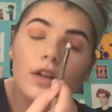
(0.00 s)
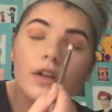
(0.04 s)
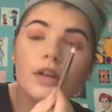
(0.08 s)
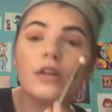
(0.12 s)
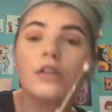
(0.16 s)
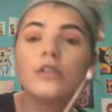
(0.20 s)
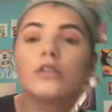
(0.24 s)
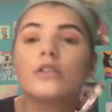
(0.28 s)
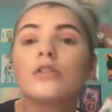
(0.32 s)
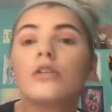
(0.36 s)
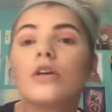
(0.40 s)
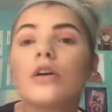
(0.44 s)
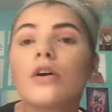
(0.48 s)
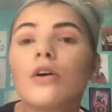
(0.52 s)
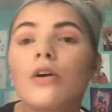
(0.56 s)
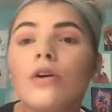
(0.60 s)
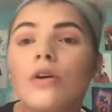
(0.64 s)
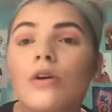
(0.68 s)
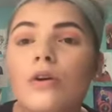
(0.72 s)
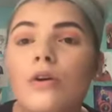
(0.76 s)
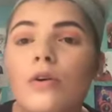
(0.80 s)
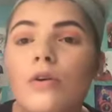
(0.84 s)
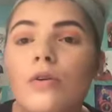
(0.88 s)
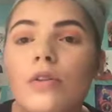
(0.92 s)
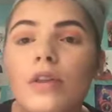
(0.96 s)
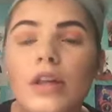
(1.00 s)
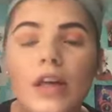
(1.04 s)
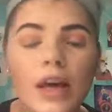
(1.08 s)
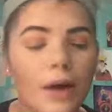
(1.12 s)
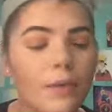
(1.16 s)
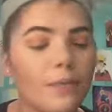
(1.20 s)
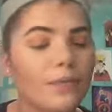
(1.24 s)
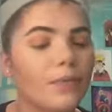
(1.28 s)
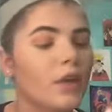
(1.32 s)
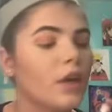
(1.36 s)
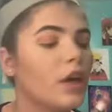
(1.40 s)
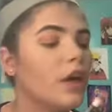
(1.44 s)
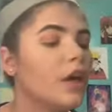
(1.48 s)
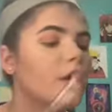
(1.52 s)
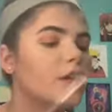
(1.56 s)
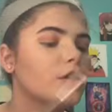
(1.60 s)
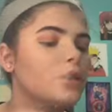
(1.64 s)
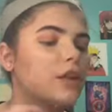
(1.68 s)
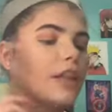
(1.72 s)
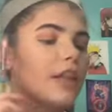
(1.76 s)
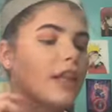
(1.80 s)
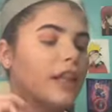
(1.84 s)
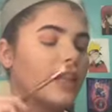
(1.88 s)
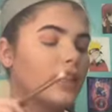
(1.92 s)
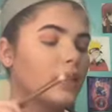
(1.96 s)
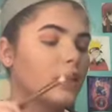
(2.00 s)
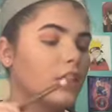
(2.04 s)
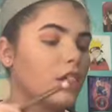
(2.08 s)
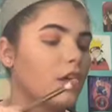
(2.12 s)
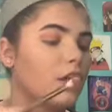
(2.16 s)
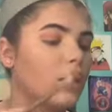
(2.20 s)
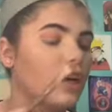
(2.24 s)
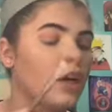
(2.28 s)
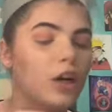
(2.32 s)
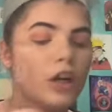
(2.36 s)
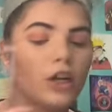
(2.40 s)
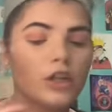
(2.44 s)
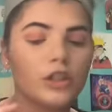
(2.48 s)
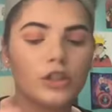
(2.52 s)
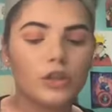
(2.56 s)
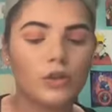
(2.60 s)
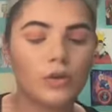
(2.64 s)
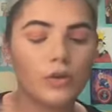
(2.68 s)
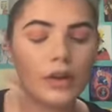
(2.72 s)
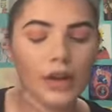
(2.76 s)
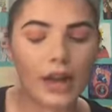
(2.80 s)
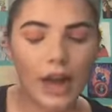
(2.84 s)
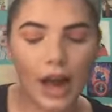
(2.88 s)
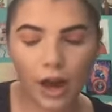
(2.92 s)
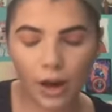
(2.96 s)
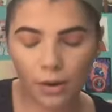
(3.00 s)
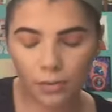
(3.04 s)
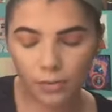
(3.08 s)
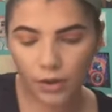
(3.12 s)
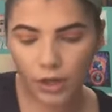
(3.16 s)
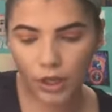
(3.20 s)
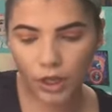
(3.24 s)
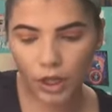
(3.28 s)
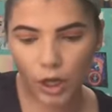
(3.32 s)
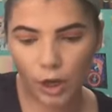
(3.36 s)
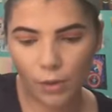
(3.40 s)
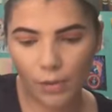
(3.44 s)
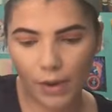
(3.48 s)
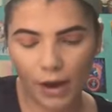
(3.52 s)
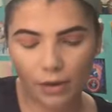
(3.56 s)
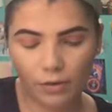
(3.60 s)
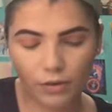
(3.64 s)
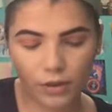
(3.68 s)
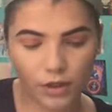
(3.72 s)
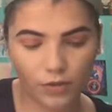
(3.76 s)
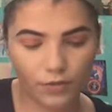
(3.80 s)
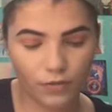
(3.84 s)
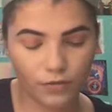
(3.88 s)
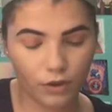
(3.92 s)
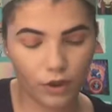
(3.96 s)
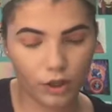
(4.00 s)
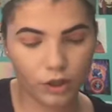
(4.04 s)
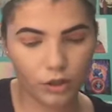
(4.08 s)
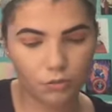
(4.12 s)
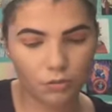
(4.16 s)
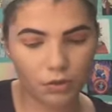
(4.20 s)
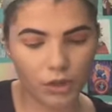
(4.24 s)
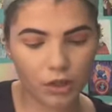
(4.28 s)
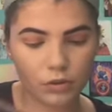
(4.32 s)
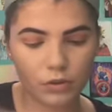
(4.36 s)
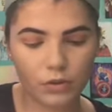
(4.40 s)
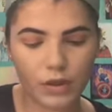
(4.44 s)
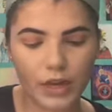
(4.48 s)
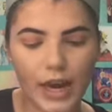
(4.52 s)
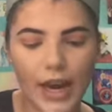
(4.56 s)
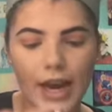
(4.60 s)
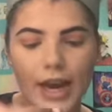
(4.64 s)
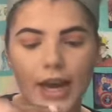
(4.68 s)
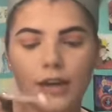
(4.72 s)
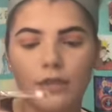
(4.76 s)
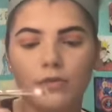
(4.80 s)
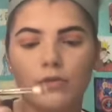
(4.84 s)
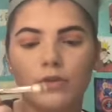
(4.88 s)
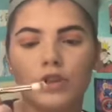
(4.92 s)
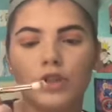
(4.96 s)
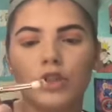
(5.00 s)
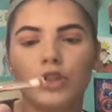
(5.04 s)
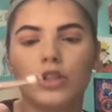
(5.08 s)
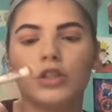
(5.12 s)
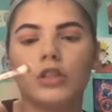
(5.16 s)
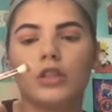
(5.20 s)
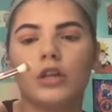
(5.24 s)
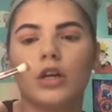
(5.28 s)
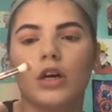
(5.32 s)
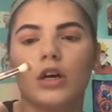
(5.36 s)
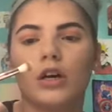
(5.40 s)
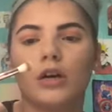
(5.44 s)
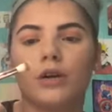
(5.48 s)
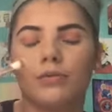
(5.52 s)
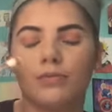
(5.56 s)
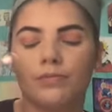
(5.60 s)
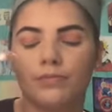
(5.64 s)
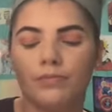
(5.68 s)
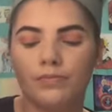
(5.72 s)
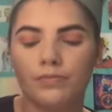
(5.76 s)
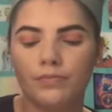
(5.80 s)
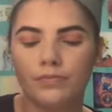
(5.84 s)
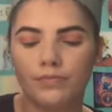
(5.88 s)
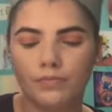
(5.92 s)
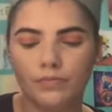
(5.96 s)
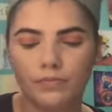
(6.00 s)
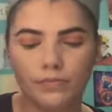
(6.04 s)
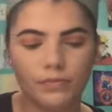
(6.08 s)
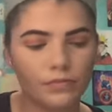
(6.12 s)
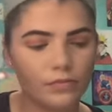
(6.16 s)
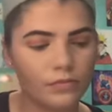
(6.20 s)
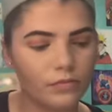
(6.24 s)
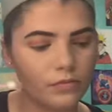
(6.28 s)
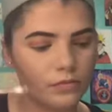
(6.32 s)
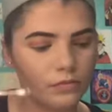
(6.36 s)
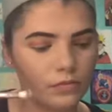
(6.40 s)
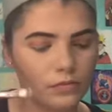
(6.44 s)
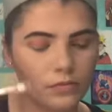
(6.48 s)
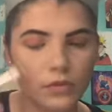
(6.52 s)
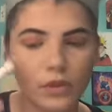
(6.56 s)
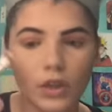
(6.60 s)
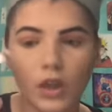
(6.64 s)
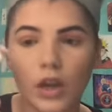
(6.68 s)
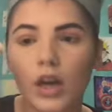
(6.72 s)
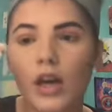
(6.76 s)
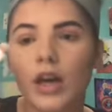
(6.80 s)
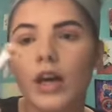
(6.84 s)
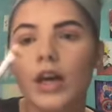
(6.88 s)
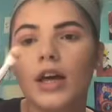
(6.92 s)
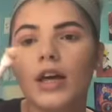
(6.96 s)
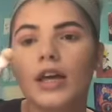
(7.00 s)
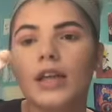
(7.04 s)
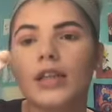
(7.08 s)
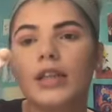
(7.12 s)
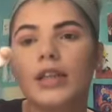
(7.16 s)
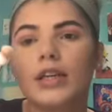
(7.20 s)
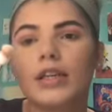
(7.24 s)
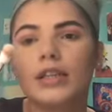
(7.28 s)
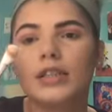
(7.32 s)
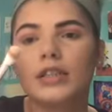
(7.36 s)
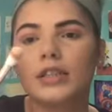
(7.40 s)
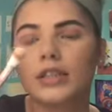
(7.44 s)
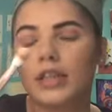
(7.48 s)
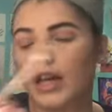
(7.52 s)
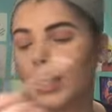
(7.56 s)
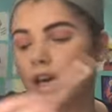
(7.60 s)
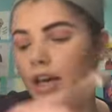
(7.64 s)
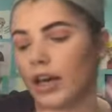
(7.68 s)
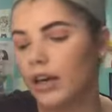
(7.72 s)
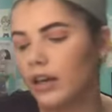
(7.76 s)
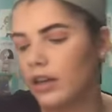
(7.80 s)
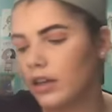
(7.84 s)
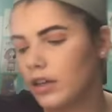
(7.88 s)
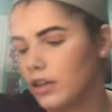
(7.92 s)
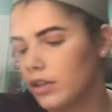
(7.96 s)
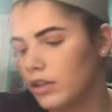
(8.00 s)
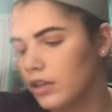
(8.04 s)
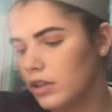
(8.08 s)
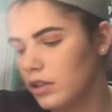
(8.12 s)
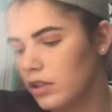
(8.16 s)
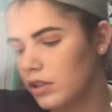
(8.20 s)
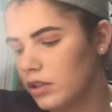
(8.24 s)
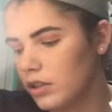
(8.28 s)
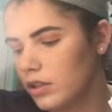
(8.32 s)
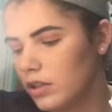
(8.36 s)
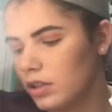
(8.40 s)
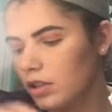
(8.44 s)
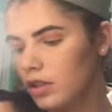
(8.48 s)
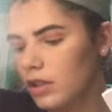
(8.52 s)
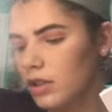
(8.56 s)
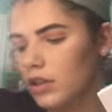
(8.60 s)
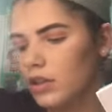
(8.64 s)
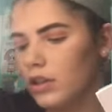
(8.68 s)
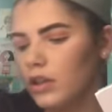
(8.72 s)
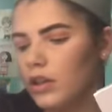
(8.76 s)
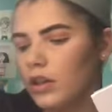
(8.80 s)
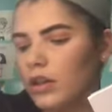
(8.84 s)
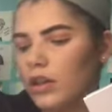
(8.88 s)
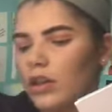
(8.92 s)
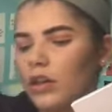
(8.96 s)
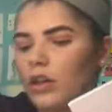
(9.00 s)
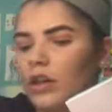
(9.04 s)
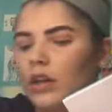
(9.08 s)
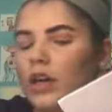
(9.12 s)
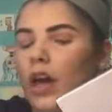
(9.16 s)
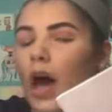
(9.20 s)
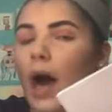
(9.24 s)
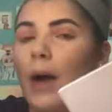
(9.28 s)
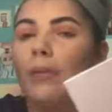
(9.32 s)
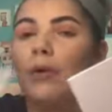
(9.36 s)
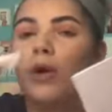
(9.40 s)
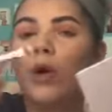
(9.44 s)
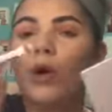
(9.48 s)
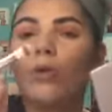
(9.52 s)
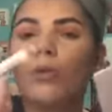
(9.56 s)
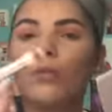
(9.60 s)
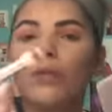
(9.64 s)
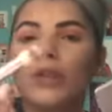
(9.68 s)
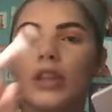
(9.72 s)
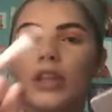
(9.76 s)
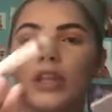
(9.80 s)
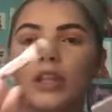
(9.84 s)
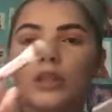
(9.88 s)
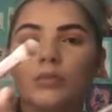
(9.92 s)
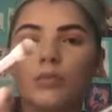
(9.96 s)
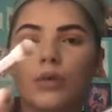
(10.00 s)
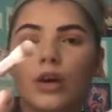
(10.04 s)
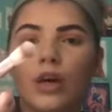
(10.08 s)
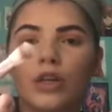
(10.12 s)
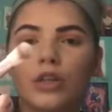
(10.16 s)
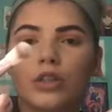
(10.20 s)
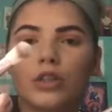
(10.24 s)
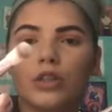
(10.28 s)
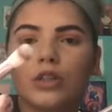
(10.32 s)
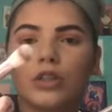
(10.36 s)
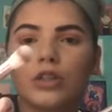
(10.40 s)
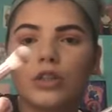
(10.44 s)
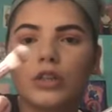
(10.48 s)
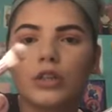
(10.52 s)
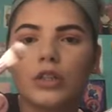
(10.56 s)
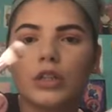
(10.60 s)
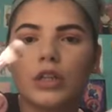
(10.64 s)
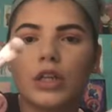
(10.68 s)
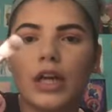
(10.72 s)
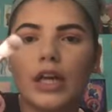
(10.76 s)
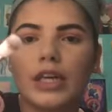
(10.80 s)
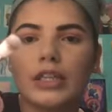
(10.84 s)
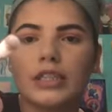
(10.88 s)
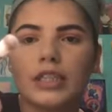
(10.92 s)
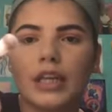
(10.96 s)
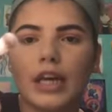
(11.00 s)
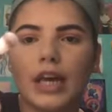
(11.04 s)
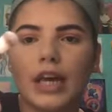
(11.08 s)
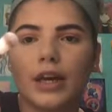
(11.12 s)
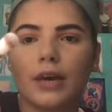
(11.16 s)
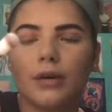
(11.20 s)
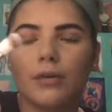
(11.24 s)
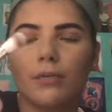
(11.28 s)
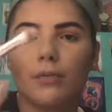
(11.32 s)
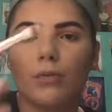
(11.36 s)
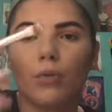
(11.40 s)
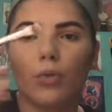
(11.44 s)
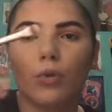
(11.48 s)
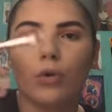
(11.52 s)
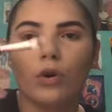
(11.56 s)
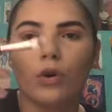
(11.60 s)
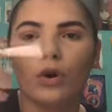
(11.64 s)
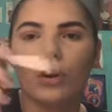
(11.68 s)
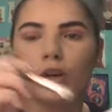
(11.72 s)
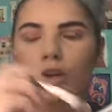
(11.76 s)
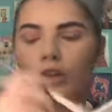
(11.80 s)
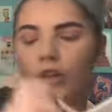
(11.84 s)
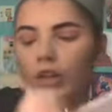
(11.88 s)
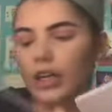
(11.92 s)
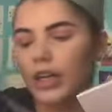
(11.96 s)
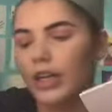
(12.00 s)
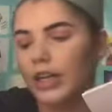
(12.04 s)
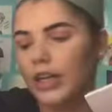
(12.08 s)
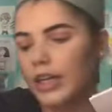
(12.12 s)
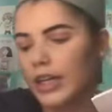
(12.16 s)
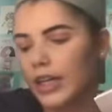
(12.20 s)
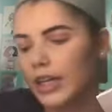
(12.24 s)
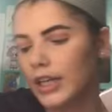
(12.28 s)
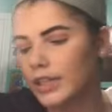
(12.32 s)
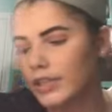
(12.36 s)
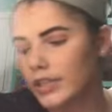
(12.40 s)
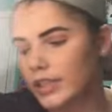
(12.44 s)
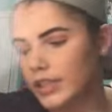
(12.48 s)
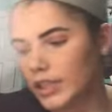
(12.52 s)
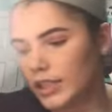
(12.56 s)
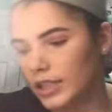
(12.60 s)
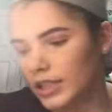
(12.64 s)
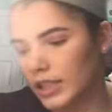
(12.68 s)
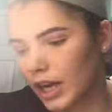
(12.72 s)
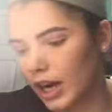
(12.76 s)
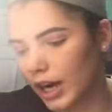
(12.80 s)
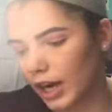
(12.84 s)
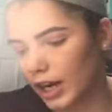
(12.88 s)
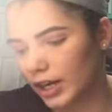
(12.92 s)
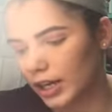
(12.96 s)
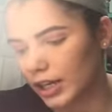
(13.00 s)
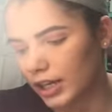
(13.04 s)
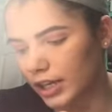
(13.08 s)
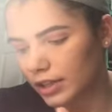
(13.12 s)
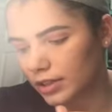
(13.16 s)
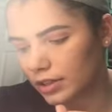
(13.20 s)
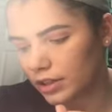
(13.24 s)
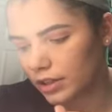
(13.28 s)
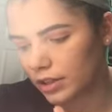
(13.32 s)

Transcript: So yeah, so I think that's good. So now I'm gonna go back with the first brush we had, which is um, this like I'm going with this brush it's like more condensed and tiny